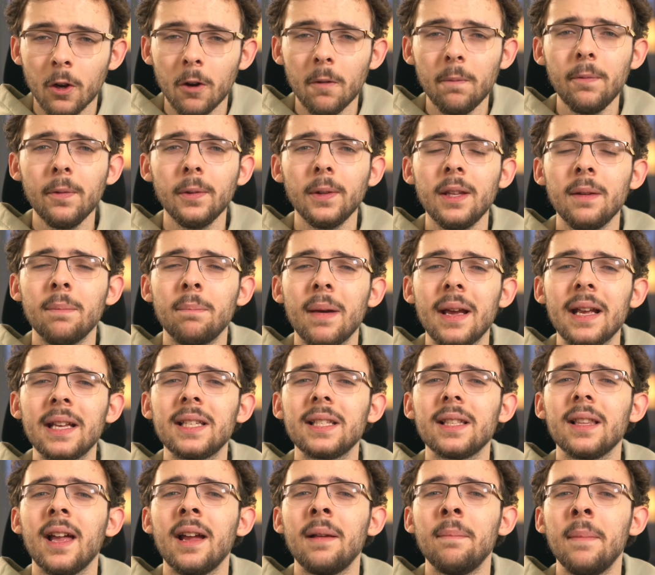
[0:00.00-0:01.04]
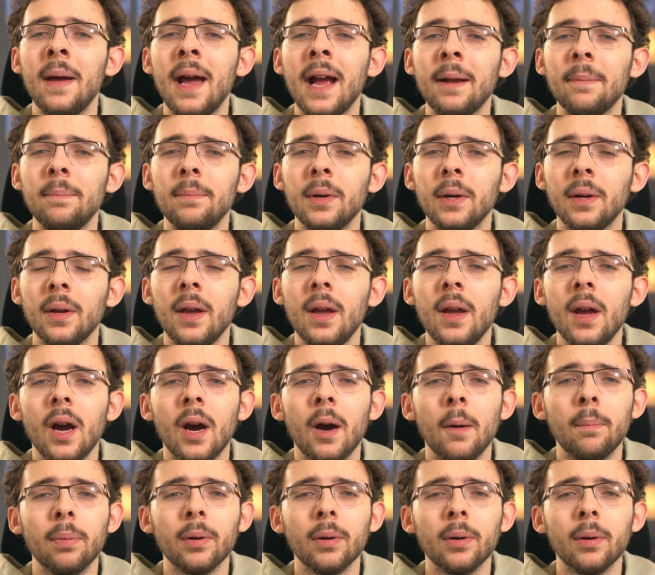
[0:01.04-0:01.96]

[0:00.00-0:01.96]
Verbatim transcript: Hopefully baseline MacBook uh,